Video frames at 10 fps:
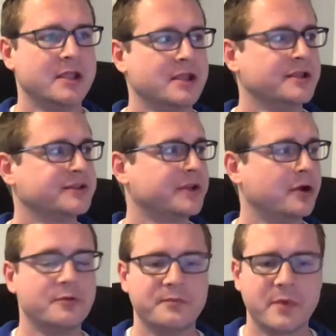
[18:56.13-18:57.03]

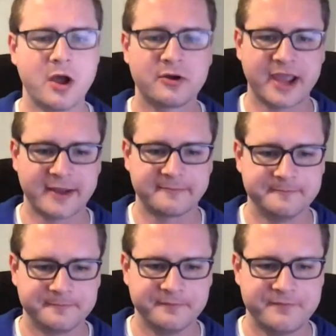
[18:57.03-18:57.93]
So, okay,
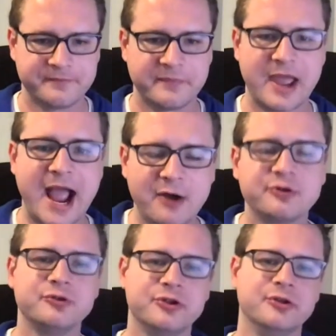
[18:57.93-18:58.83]
how
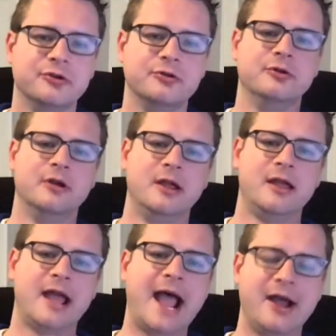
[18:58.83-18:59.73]
do you
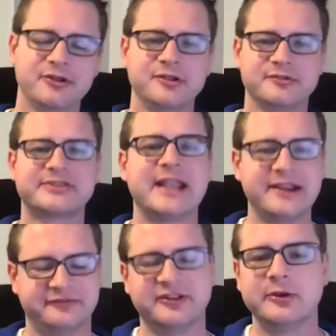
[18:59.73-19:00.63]

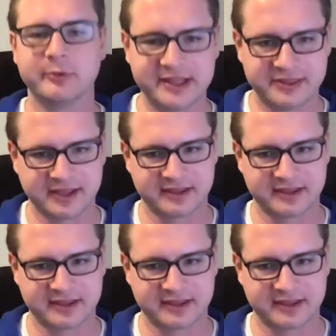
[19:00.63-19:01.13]
safely rethink